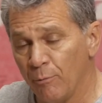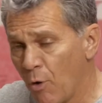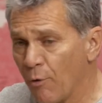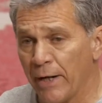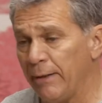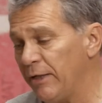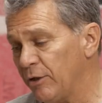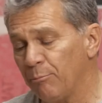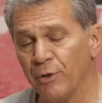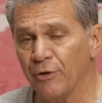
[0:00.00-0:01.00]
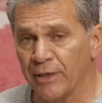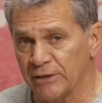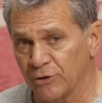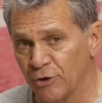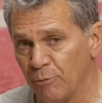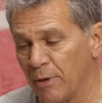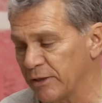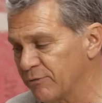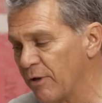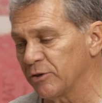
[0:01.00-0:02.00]
or you can put it in your kitchen too, but as
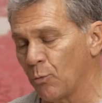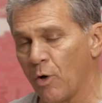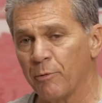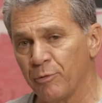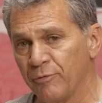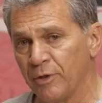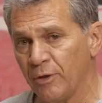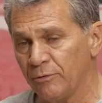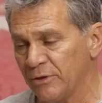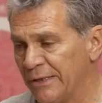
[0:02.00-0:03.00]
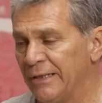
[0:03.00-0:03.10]
far as the waterproofing goes,